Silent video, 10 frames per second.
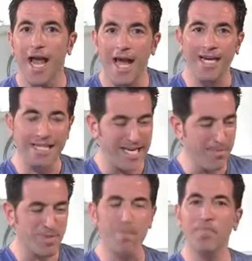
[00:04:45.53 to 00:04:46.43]
And it
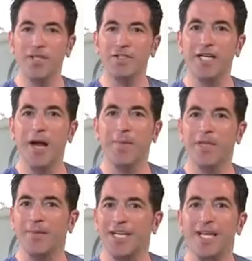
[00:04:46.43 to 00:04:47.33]
keeps building up in
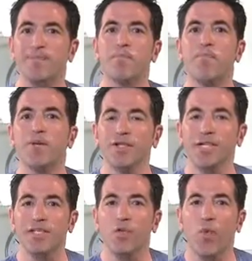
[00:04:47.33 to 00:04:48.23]
them. It keeps
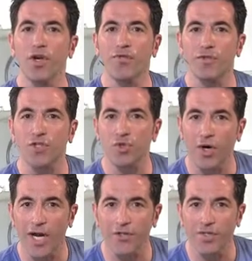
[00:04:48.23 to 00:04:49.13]
building this wonderful
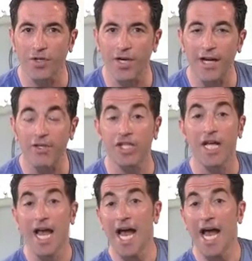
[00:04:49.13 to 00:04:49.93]
storehouse of good energy.